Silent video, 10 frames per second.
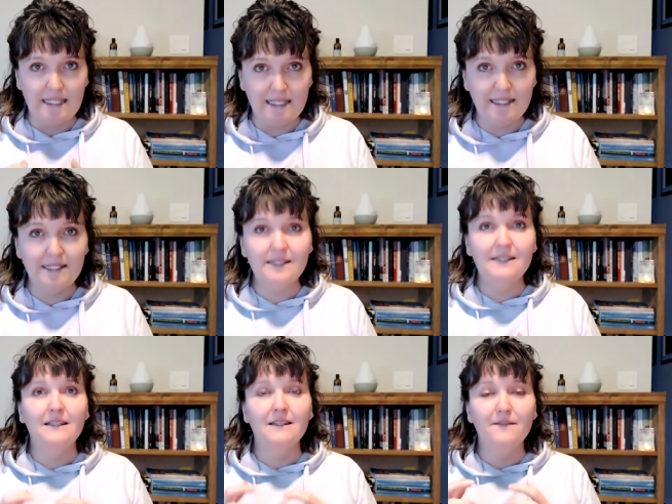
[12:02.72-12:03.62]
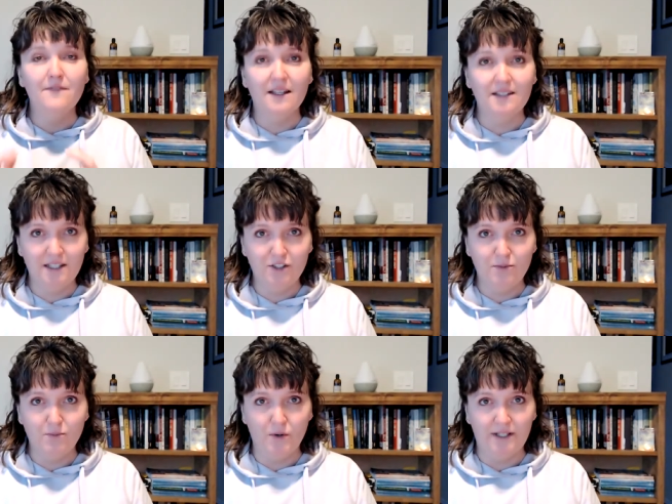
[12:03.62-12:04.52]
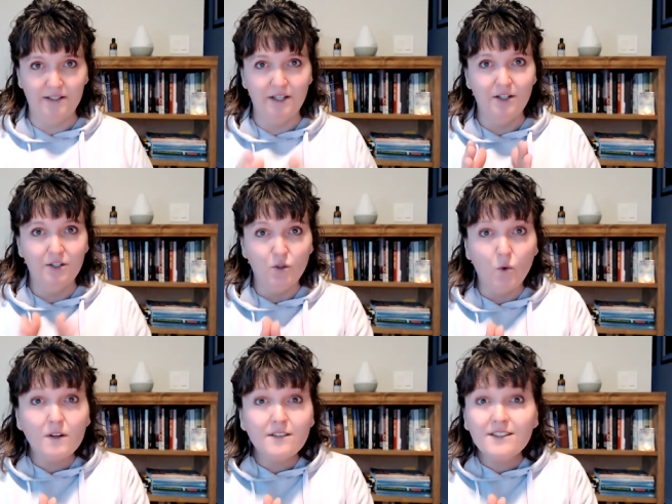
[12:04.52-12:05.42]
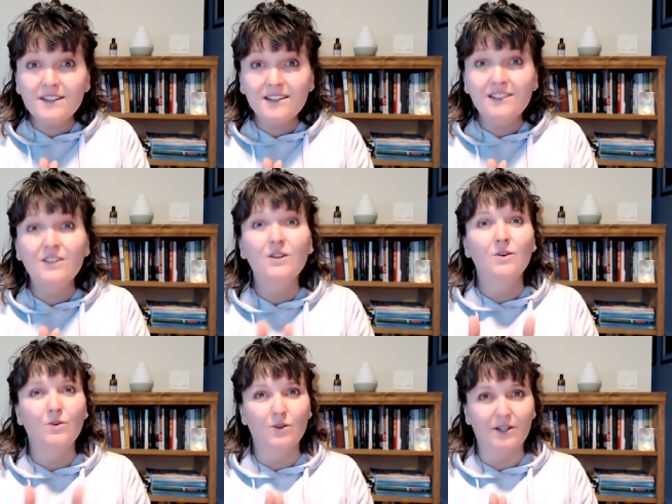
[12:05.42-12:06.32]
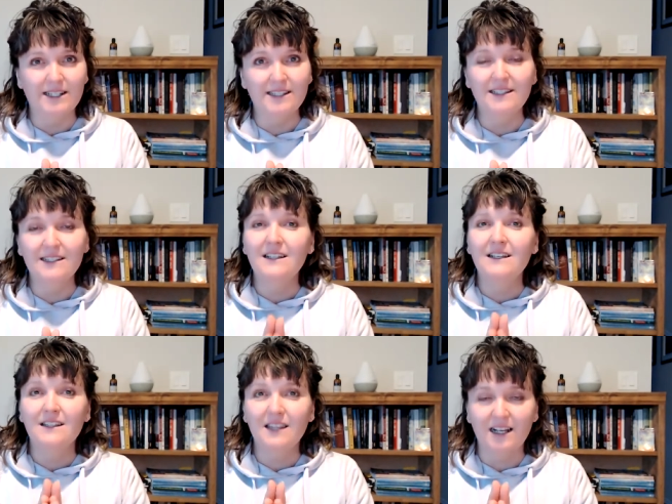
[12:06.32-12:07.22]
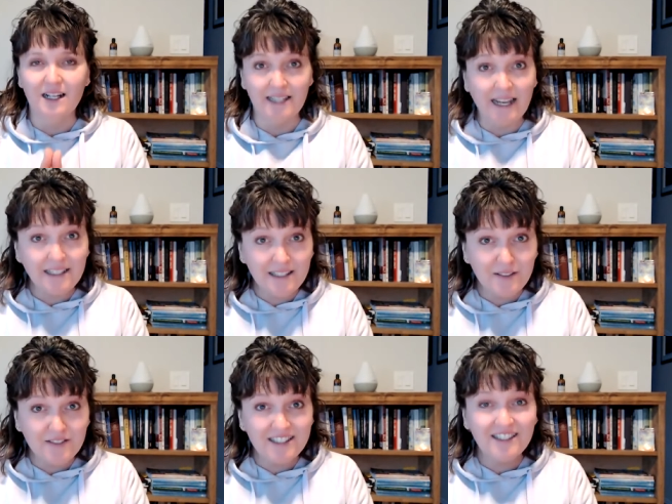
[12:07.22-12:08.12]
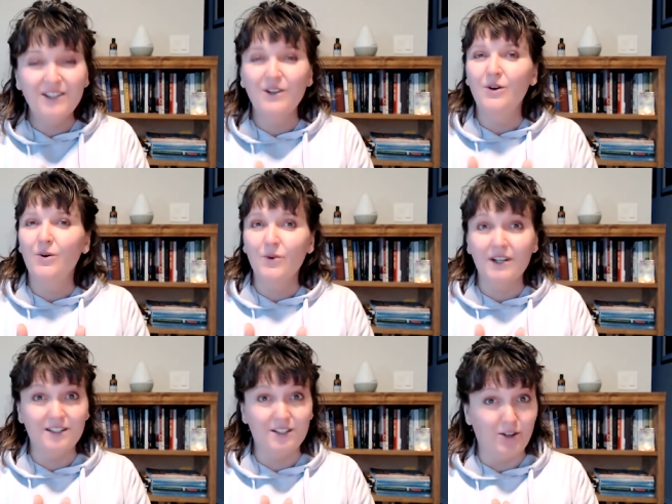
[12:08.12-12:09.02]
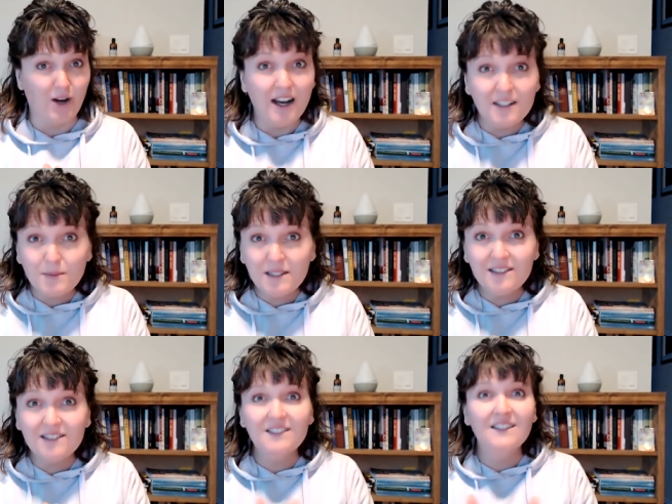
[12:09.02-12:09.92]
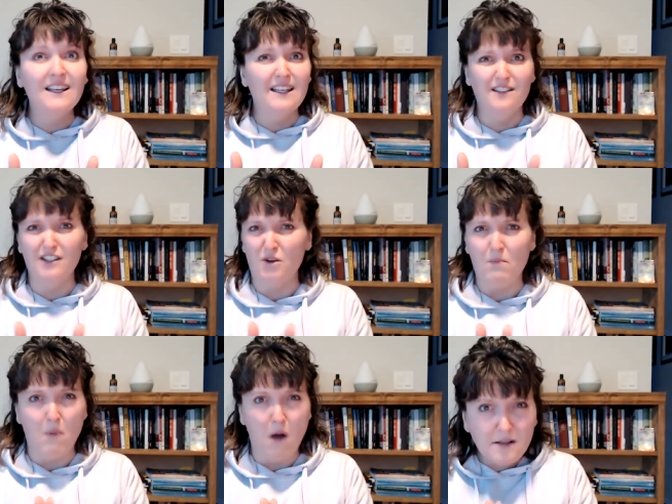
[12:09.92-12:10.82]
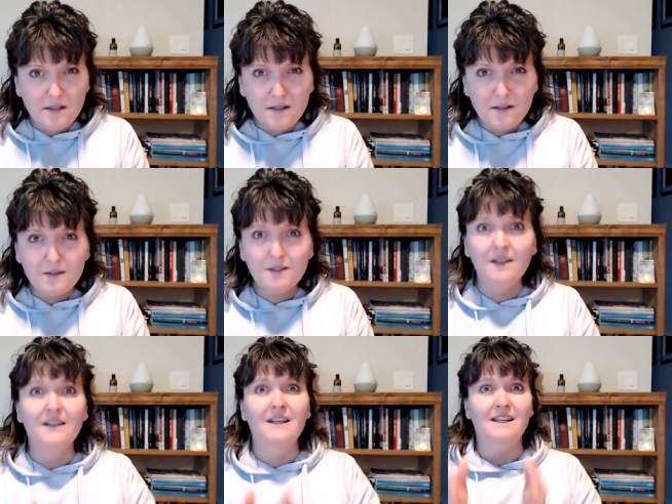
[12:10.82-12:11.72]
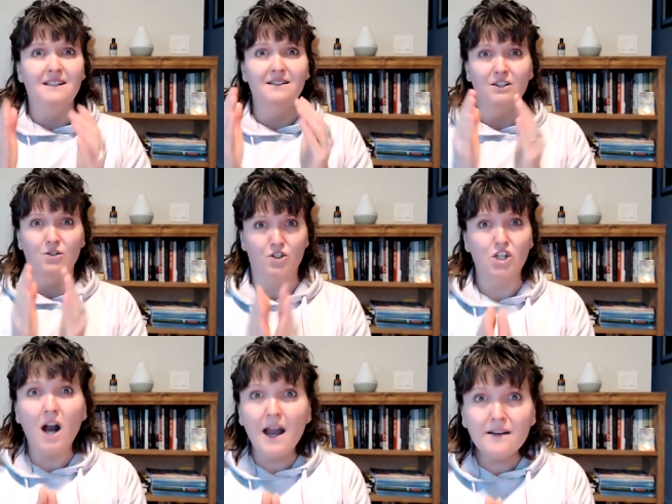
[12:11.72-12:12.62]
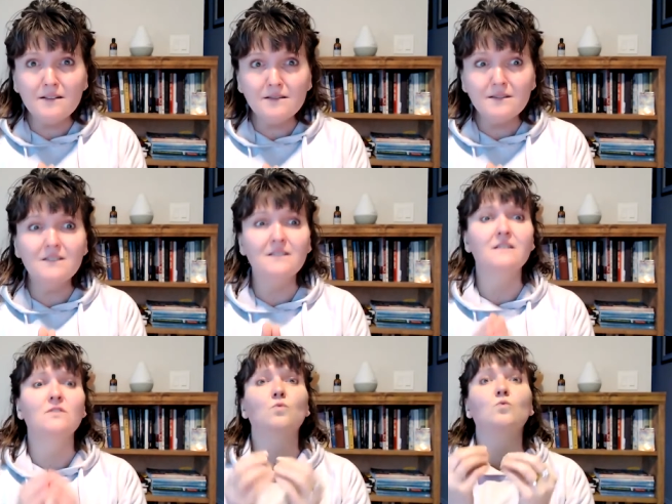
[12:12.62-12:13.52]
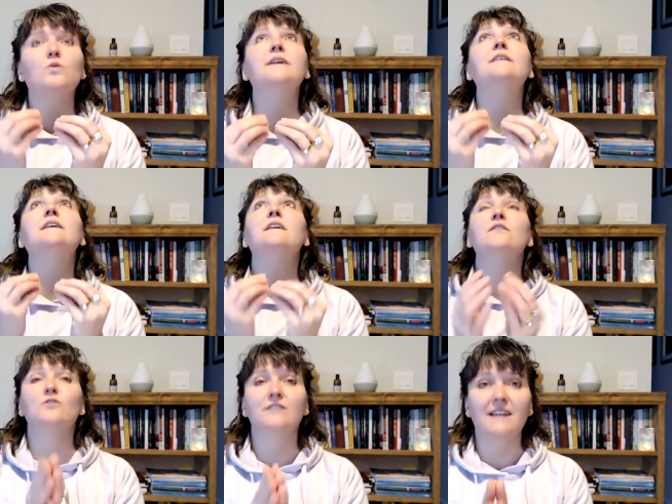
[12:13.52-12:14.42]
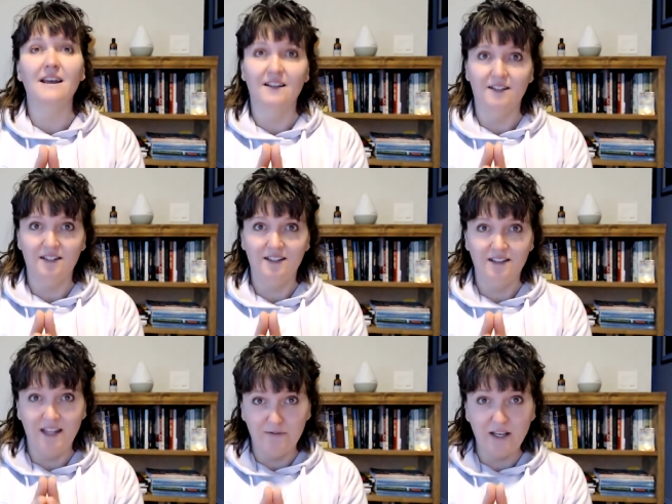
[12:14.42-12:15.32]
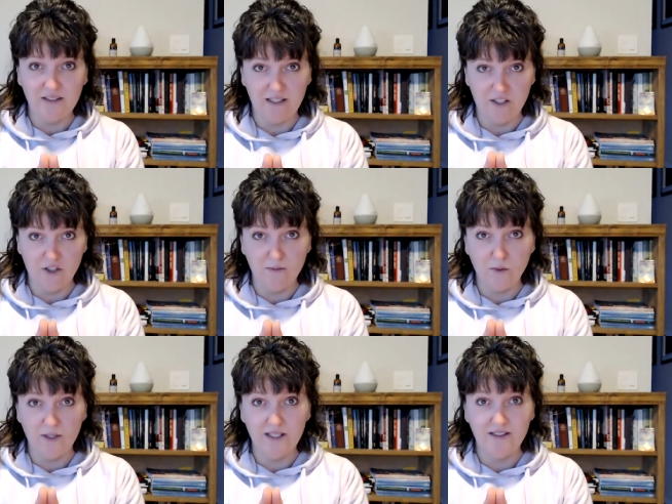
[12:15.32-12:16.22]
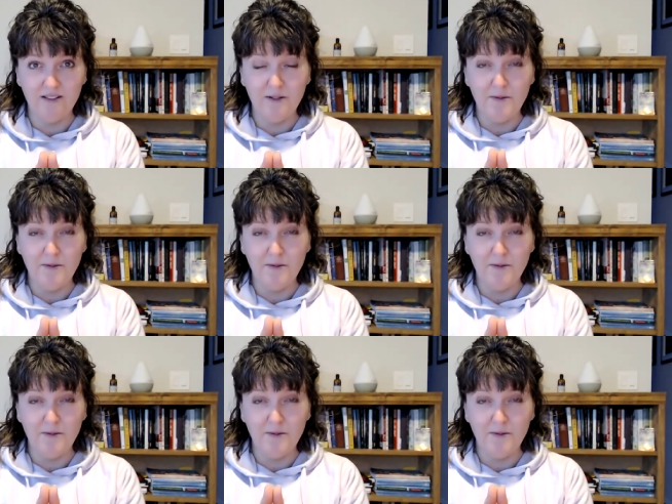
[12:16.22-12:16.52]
Is the validation point yours? Or is it the collective's? Is it your husband's? Is it your boss's? Is it your child's? Really understand that validation point